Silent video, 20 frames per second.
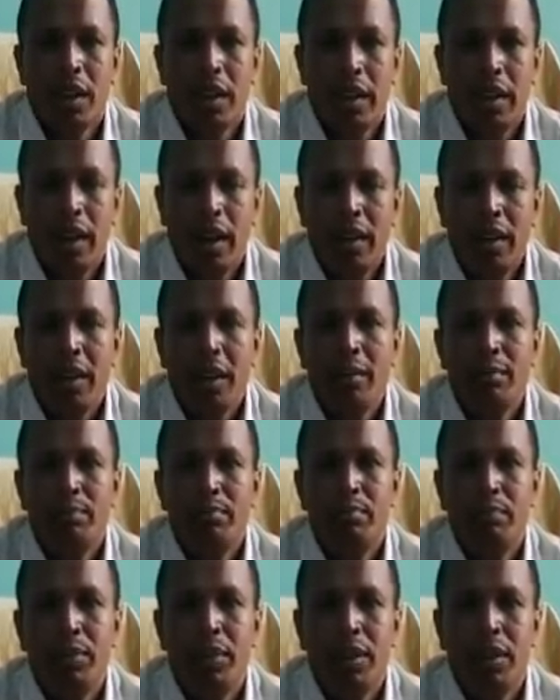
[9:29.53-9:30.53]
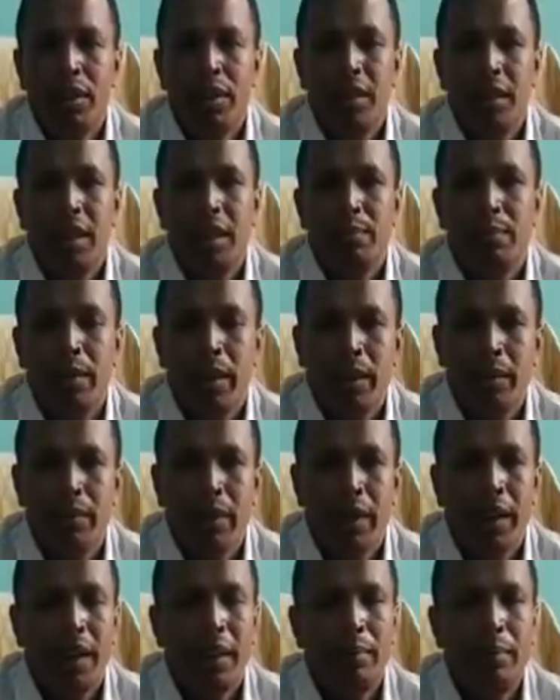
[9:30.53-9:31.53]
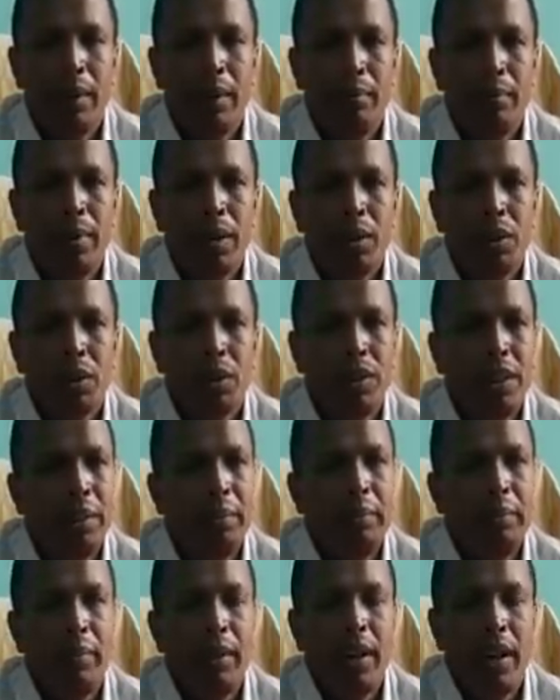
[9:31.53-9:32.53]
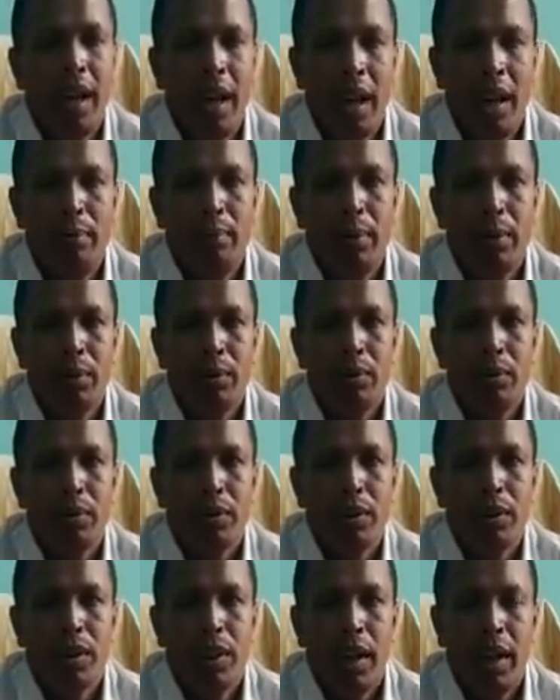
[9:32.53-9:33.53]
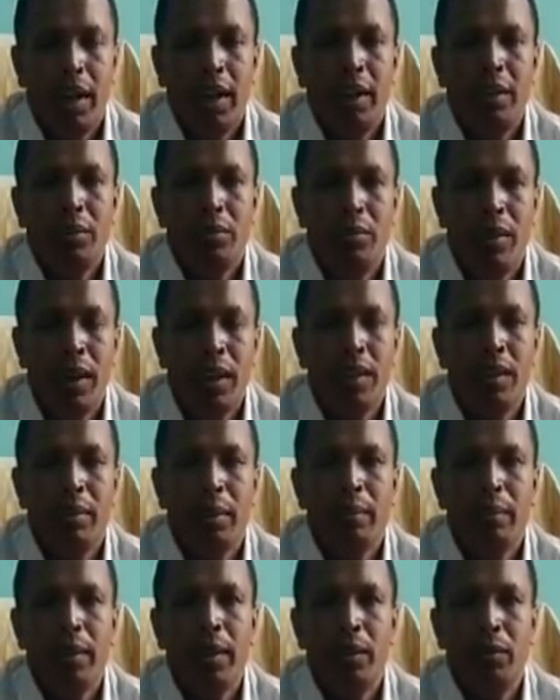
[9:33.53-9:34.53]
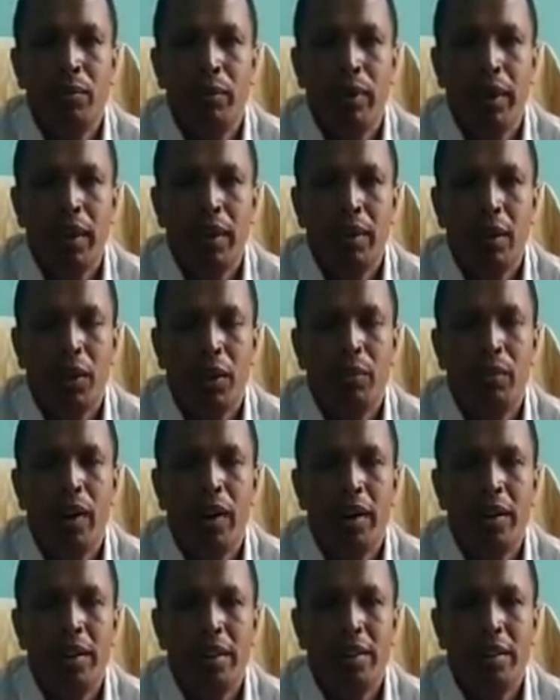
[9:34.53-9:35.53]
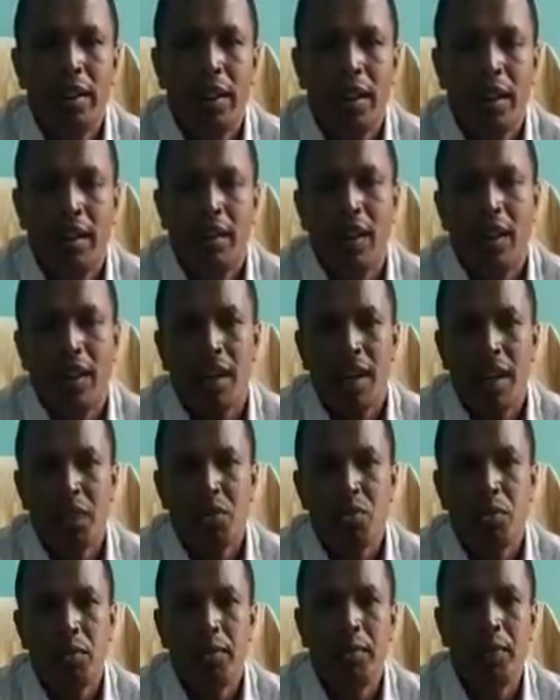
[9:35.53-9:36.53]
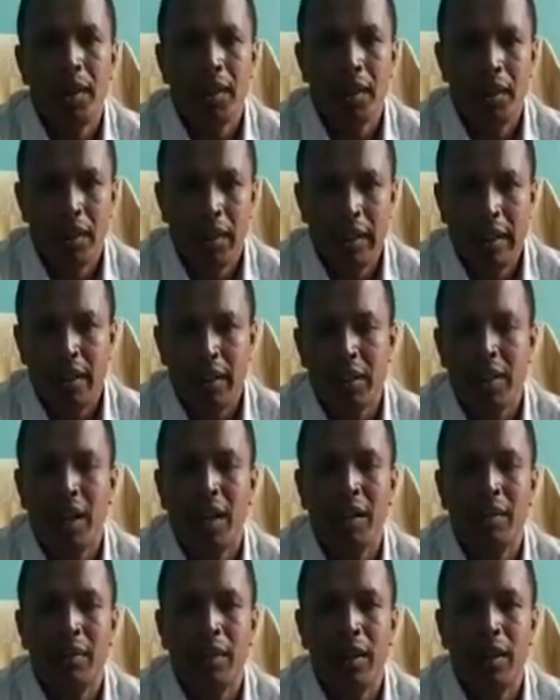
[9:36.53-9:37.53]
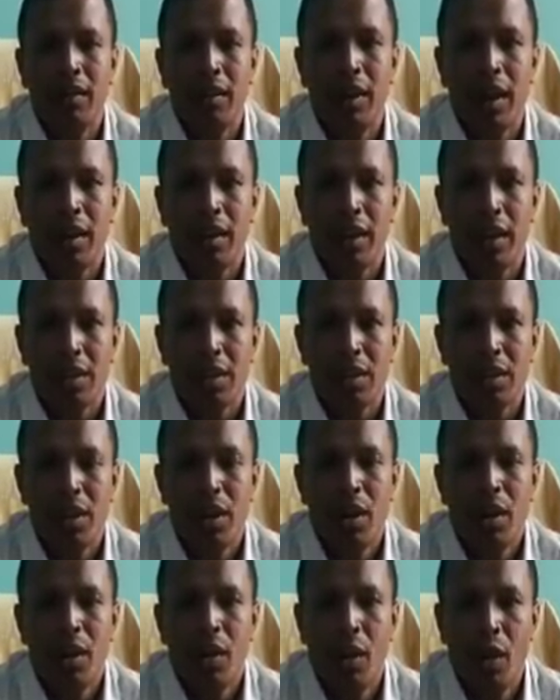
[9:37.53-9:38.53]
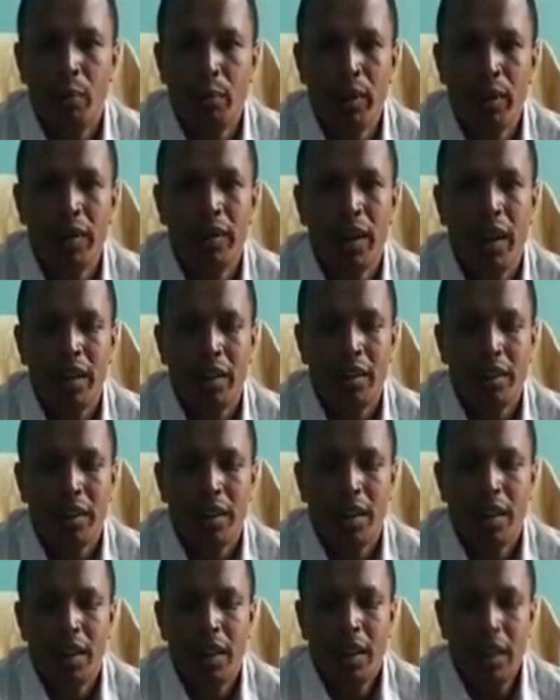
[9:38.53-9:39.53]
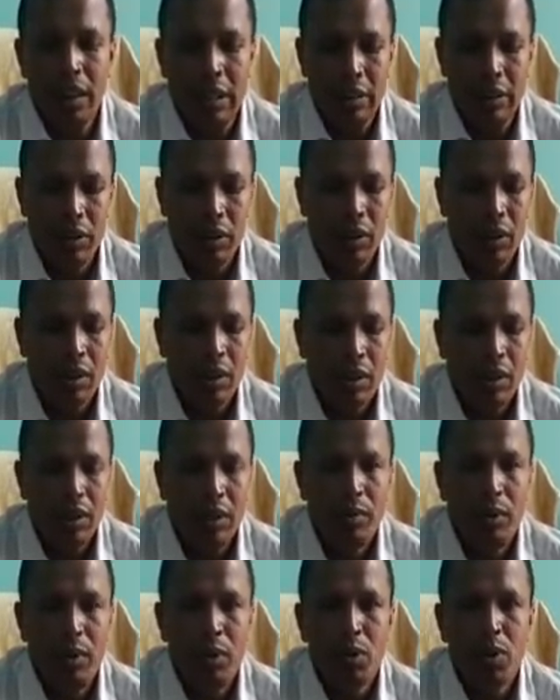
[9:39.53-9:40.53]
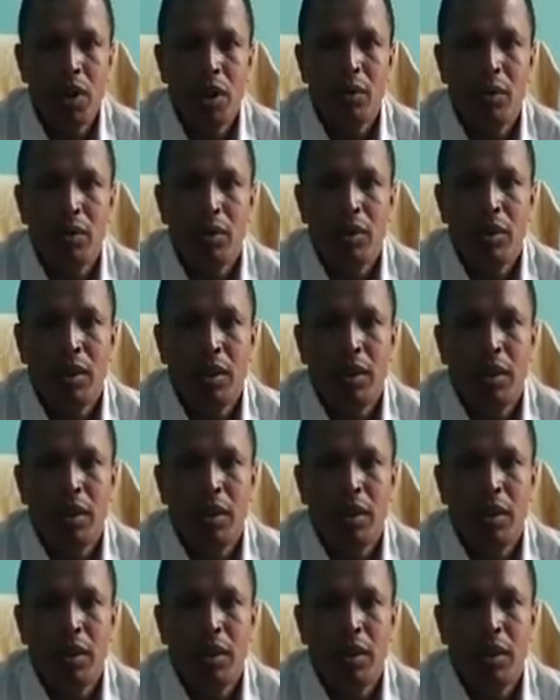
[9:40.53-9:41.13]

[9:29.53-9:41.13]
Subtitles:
write up the respective faculty members, they will help you. And when government will notify the regular class, we will start our regular class, hoping that your future